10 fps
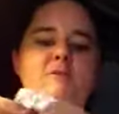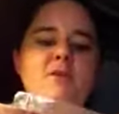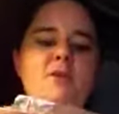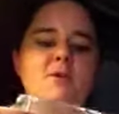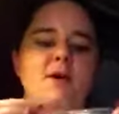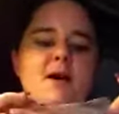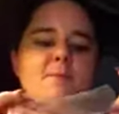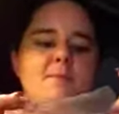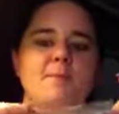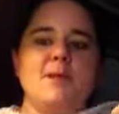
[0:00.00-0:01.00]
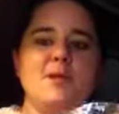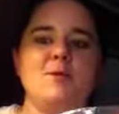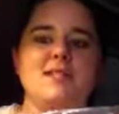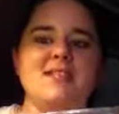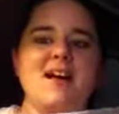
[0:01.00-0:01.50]
a few um,
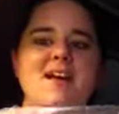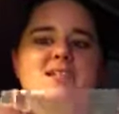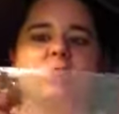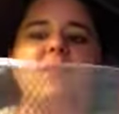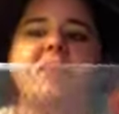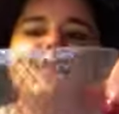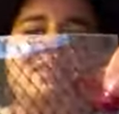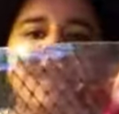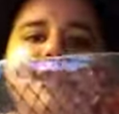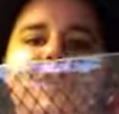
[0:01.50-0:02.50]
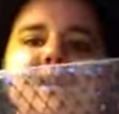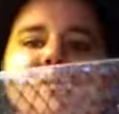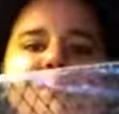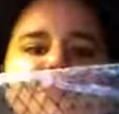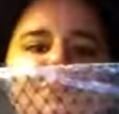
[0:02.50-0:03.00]
cute designs with this
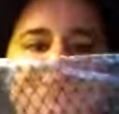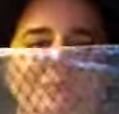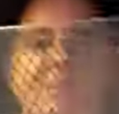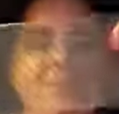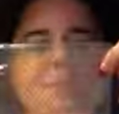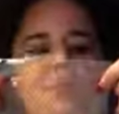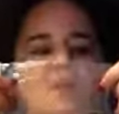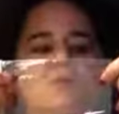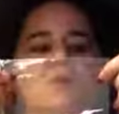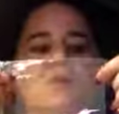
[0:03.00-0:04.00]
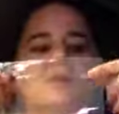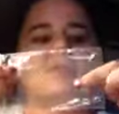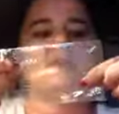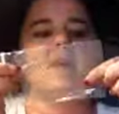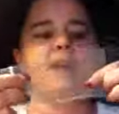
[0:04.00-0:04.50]
netting. So this
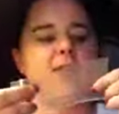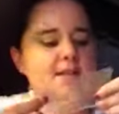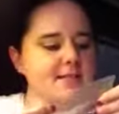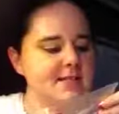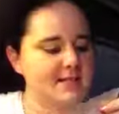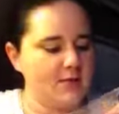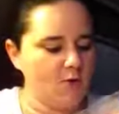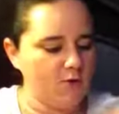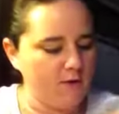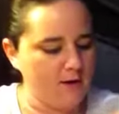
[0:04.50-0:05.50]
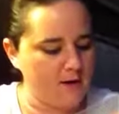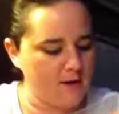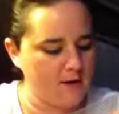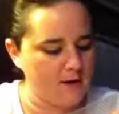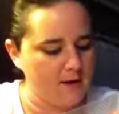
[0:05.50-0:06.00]
is a it's a silver
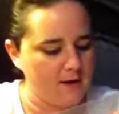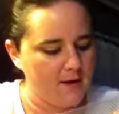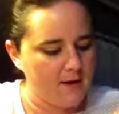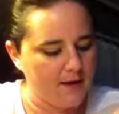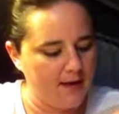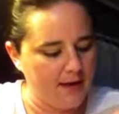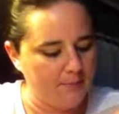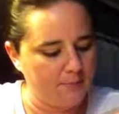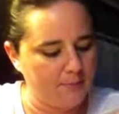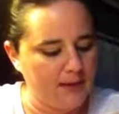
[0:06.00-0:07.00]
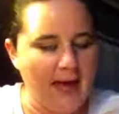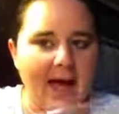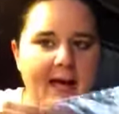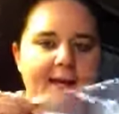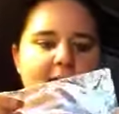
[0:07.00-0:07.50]
and
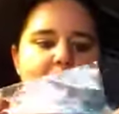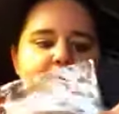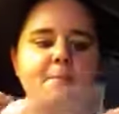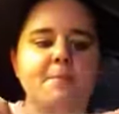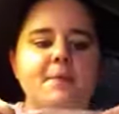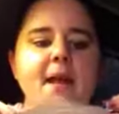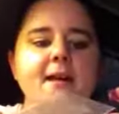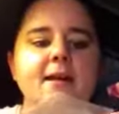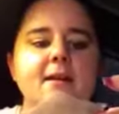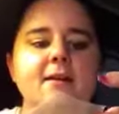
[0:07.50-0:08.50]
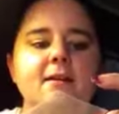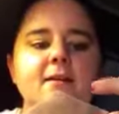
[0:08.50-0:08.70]
black um, netting